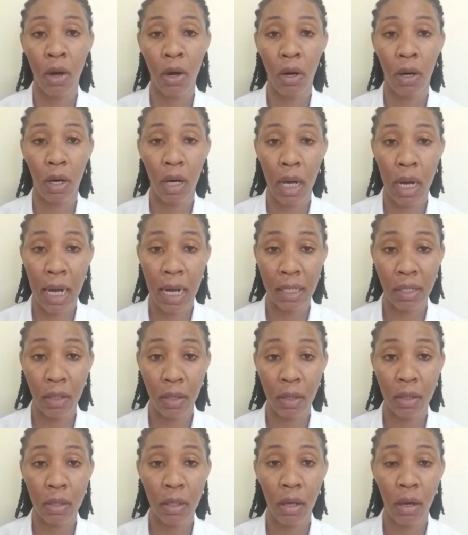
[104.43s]
or
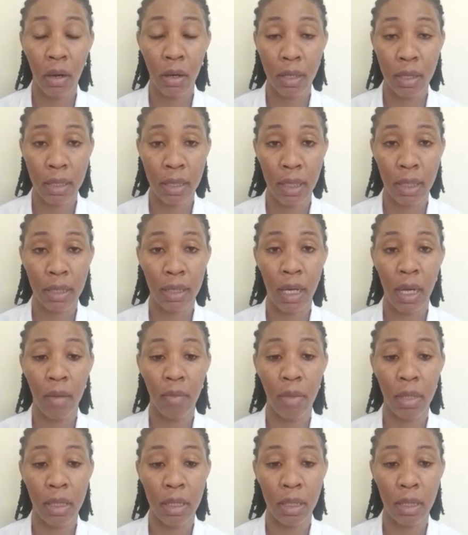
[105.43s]
adult onset
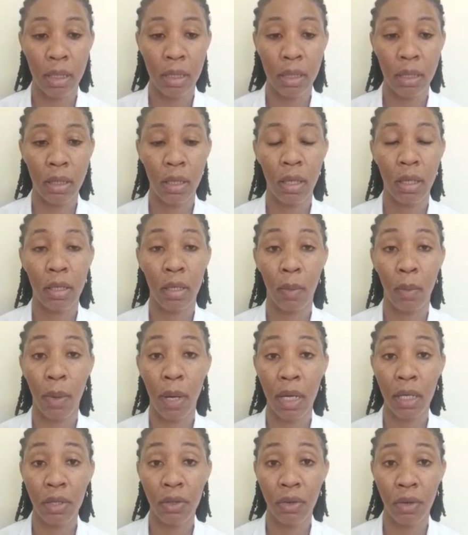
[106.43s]
diabetes, the
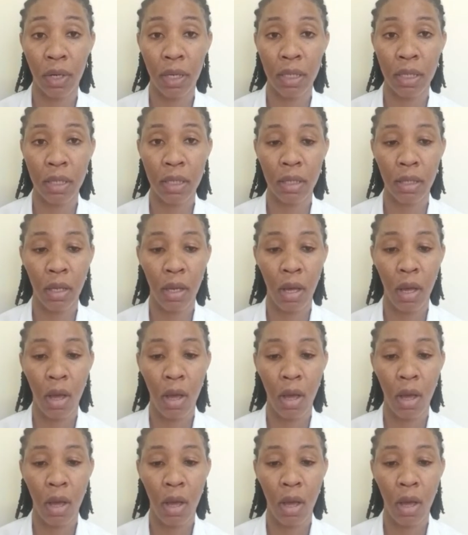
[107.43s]
pancreas